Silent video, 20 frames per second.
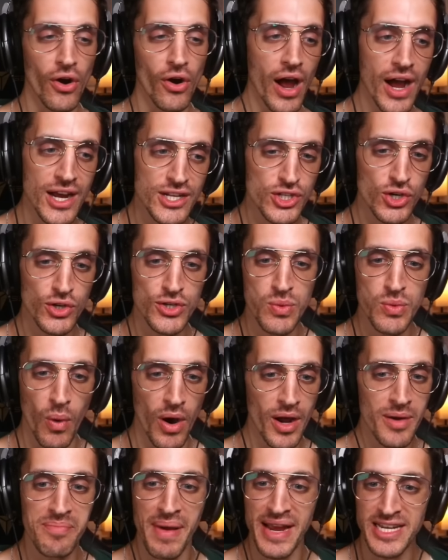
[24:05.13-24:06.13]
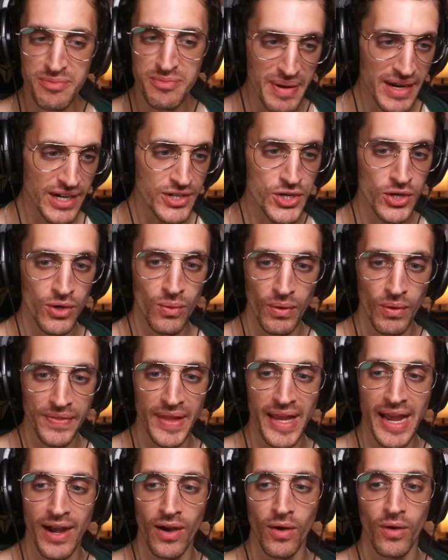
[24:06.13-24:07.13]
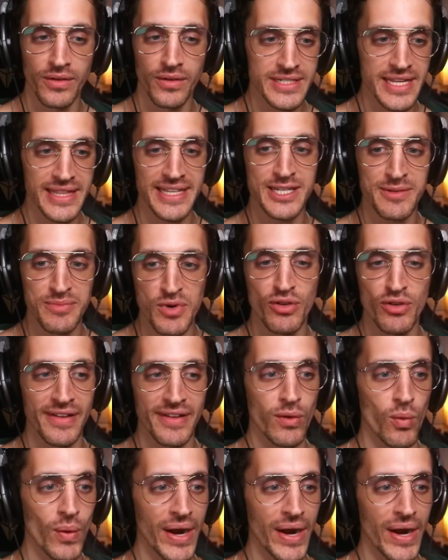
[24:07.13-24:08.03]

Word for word: there Oscars won? Best Picture? What the hell did this movie